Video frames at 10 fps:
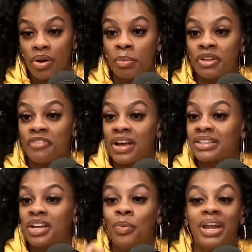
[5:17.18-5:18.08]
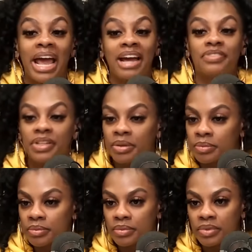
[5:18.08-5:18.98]
it, settled. But the fact that he went after
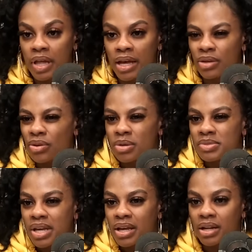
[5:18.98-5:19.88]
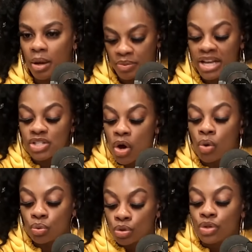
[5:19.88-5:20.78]
them, like, mm. you know what I'm saying? That's
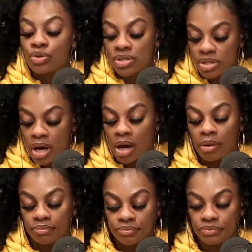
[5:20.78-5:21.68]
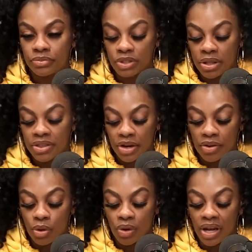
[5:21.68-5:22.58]
Uncle Luke's um,
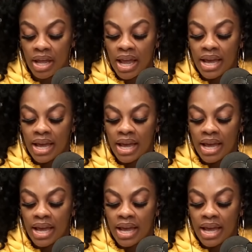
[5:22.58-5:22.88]
theory on it.